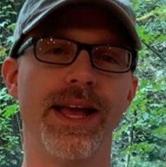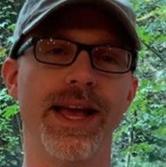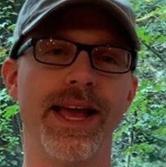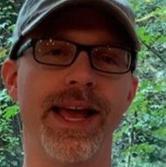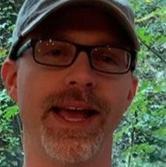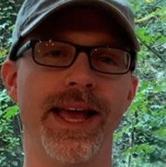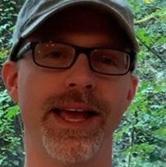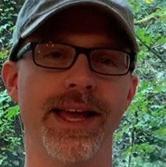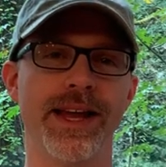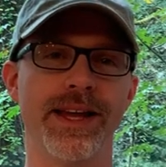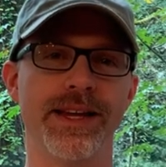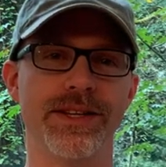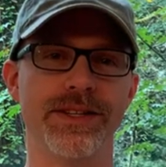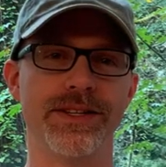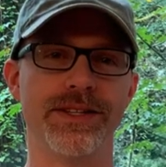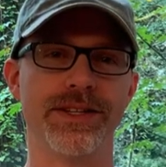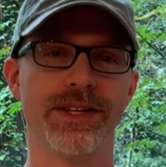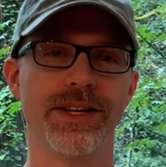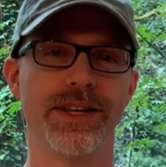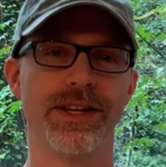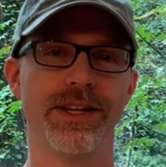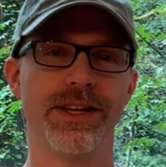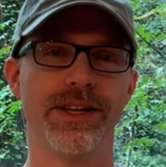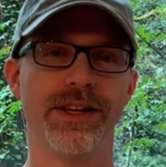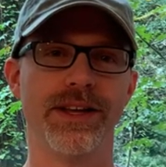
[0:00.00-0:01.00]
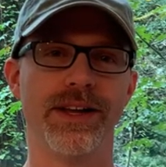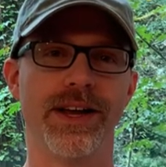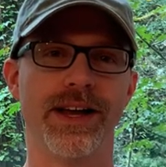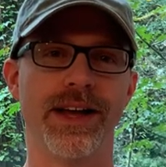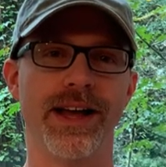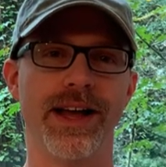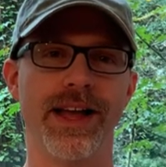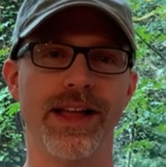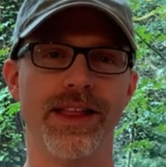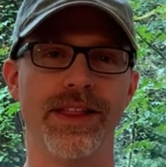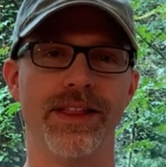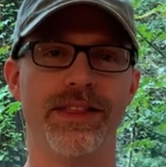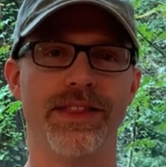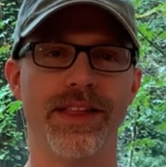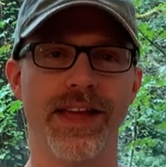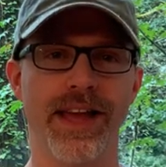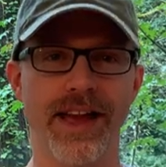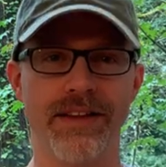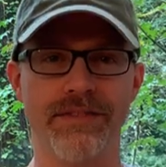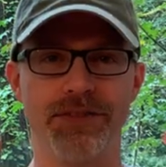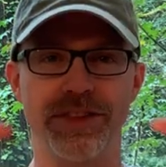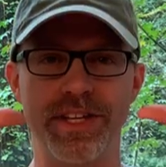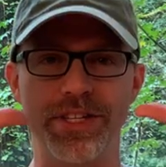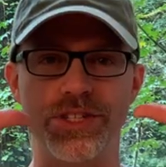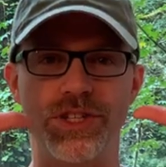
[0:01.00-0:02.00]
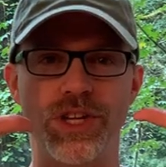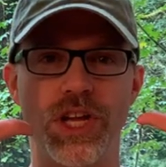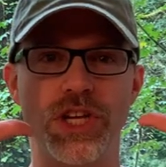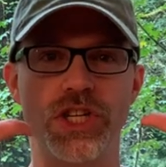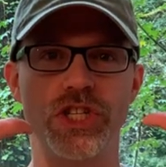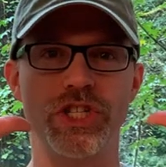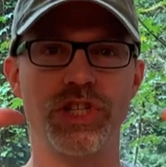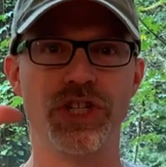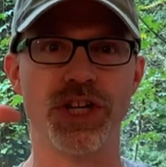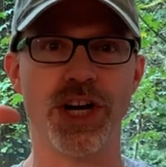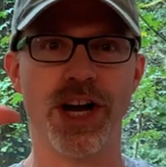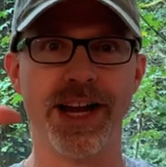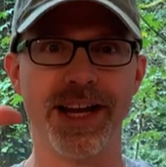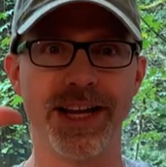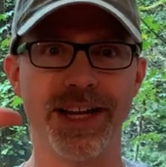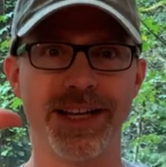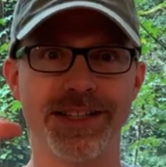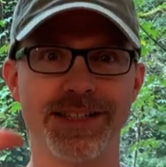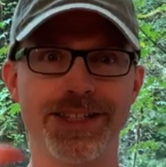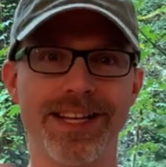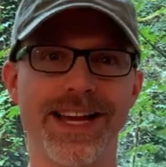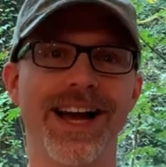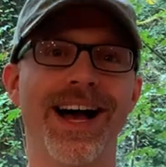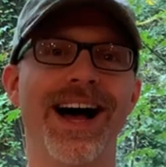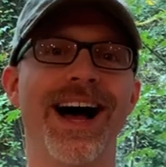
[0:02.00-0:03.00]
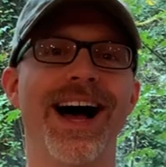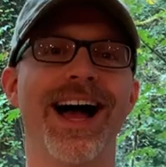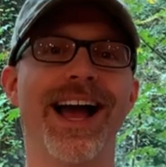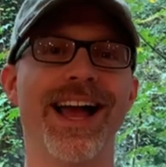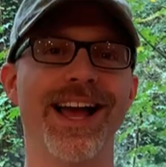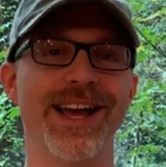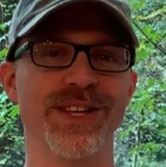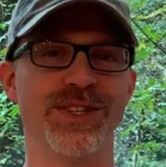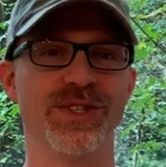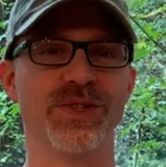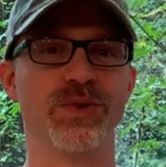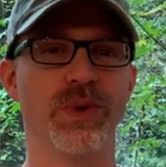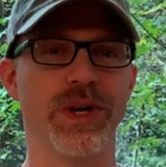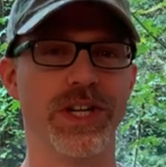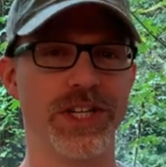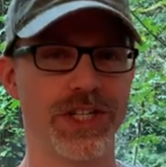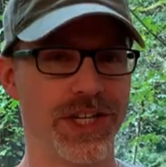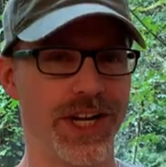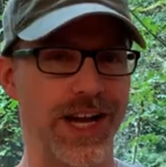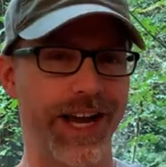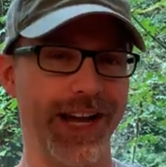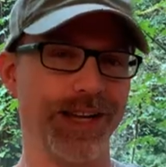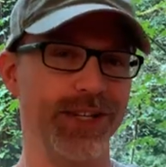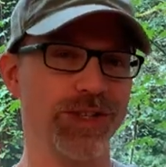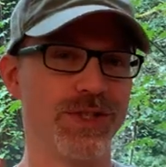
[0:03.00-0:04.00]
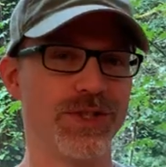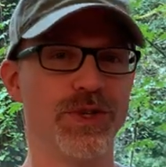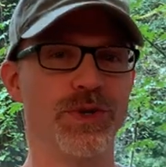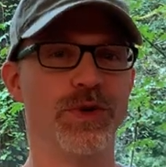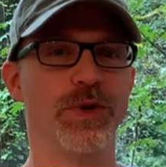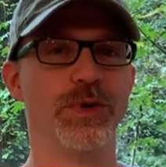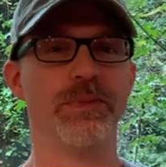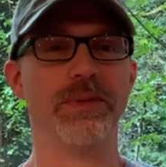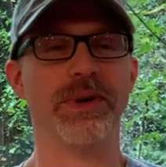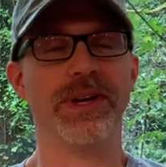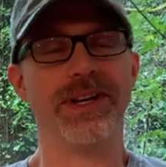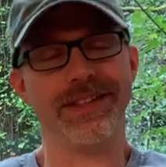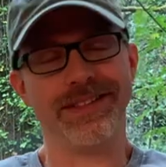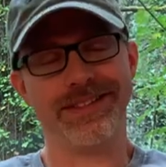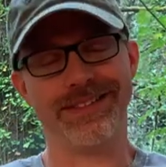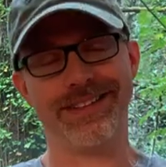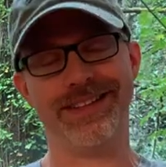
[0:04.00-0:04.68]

And they have these giant eyes, which I assume